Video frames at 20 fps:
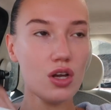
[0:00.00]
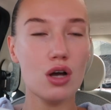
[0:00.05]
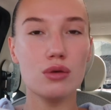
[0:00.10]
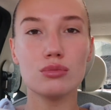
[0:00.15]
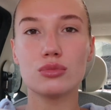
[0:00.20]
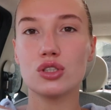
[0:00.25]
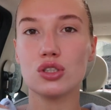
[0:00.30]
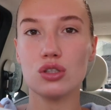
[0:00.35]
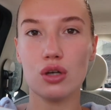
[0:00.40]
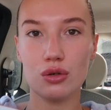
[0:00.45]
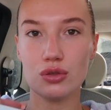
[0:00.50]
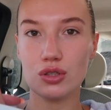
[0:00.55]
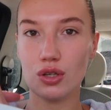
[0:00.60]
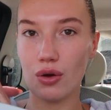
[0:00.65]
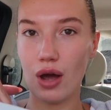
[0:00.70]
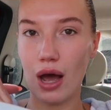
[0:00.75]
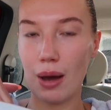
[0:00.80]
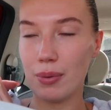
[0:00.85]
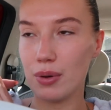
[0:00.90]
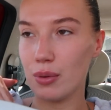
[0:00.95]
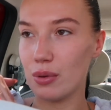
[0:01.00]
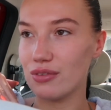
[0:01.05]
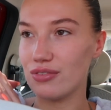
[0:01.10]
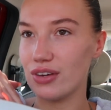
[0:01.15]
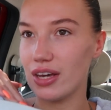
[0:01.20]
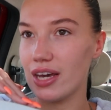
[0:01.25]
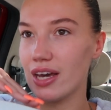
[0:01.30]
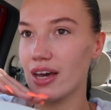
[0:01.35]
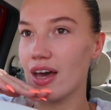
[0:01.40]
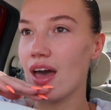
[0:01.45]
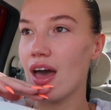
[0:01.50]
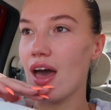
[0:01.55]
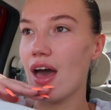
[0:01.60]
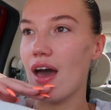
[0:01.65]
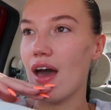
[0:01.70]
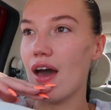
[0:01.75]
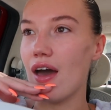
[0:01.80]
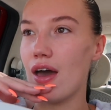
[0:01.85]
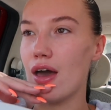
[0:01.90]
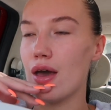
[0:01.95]
I'm so so happy with it.
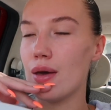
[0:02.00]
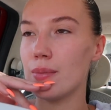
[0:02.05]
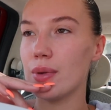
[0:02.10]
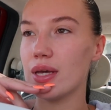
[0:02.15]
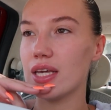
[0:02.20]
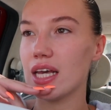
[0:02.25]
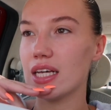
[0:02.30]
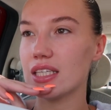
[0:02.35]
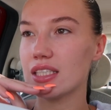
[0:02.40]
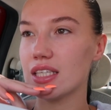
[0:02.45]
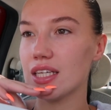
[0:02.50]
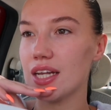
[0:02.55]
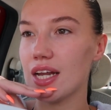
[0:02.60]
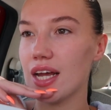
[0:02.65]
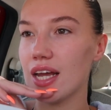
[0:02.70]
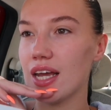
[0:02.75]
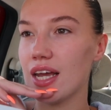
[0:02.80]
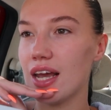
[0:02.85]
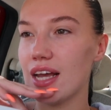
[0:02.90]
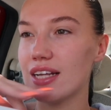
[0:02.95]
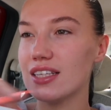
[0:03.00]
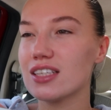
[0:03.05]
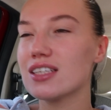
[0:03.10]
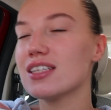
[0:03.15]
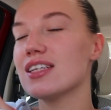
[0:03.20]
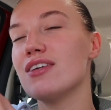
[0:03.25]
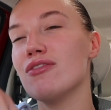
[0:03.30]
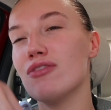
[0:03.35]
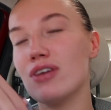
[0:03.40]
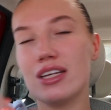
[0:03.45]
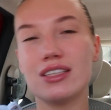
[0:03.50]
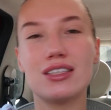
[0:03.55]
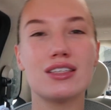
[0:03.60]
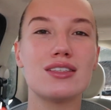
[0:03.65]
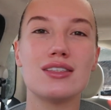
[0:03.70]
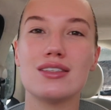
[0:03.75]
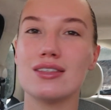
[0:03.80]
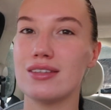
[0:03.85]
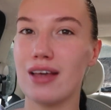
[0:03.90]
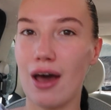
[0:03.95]
Um, yesterday it doesn't it
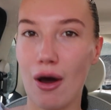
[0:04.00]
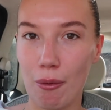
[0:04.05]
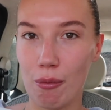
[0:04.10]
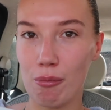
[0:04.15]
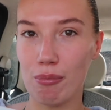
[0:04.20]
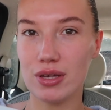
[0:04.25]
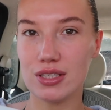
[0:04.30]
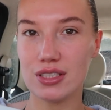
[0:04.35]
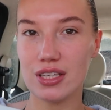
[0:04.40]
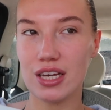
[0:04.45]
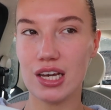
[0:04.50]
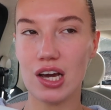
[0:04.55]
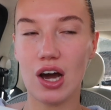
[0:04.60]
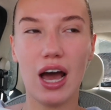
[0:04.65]
doesn't sound busy.